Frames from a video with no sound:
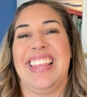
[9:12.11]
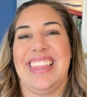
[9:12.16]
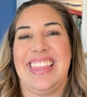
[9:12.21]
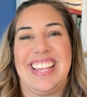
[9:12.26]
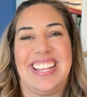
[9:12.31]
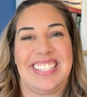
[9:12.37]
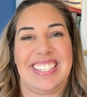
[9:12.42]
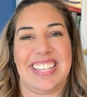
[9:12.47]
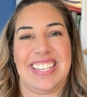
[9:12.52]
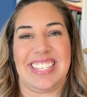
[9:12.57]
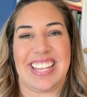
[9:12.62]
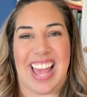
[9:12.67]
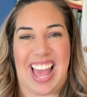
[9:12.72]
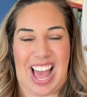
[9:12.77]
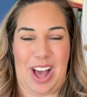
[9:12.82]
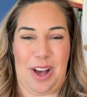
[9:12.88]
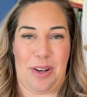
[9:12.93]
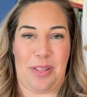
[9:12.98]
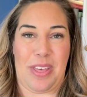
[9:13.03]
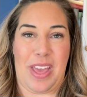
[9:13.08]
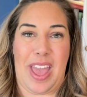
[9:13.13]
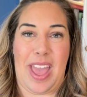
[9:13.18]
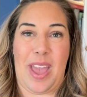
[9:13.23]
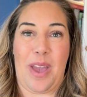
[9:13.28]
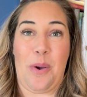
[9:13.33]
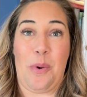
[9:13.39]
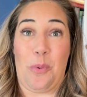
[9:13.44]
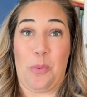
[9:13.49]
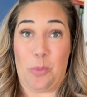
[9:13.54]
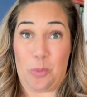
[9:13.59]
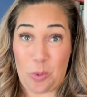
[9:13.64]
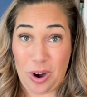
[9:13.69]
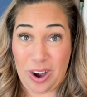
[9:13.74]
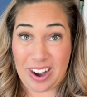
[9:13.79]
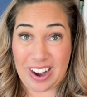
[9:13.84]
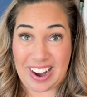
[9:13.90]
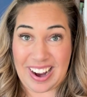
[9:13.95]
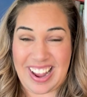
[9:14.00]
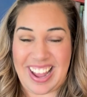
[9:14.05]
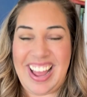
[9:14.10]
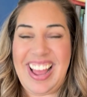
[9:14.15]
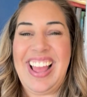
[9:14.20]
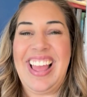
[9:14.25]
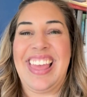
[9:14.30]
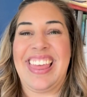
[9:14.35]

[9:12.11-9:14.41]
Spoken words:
This is how they work.